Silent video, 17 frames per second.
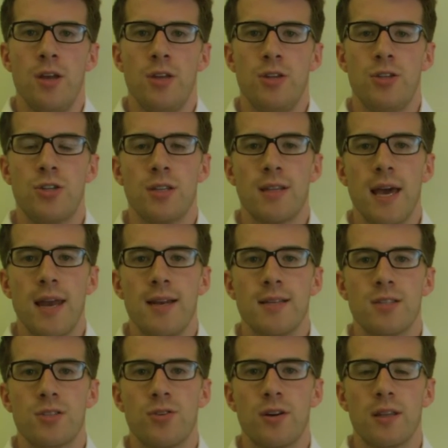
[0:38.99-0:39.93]
You should then
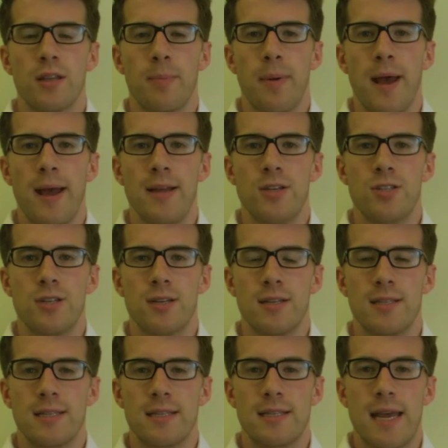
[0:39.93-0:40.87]
instruct the
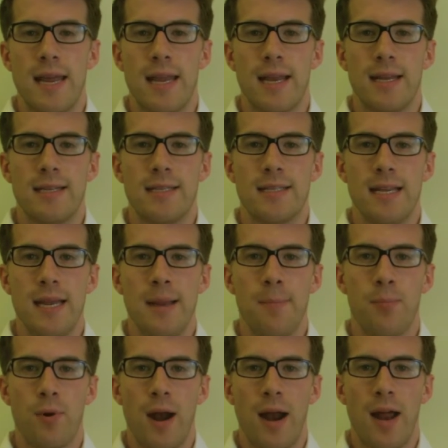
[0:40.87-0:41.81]
patient to take a
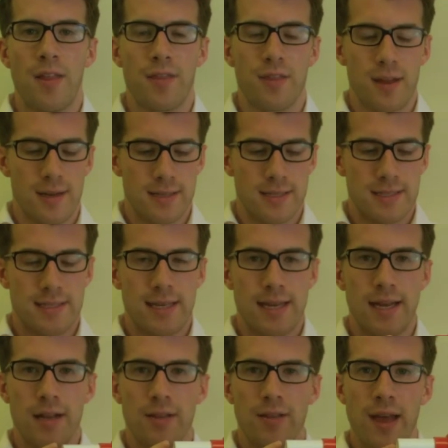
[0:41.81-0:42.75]
deep breath and
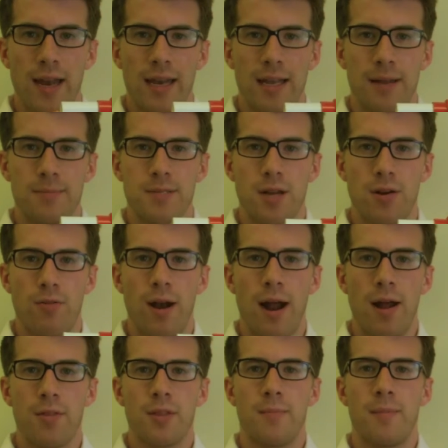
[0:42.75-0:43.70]
seal their lips
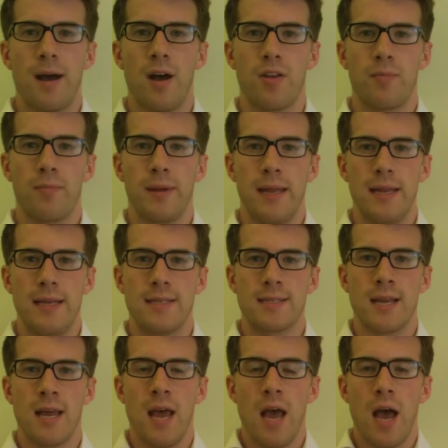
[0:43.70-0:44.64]
around the
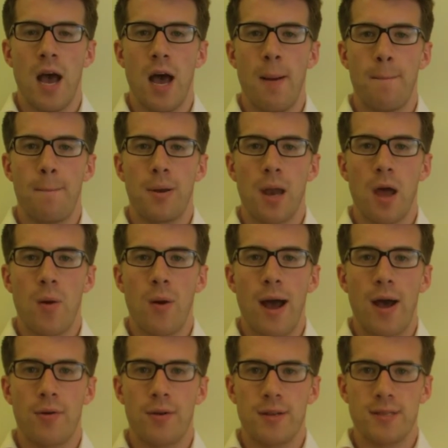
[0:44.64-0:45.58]
mouthpiece and blow
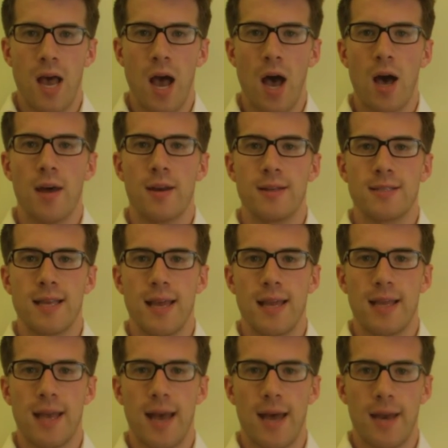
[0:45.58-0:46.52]
out as hard as they
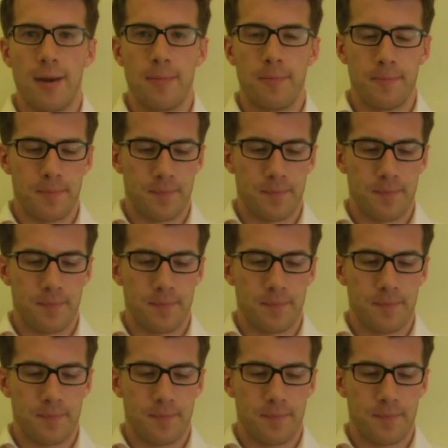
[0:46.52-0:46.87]
can.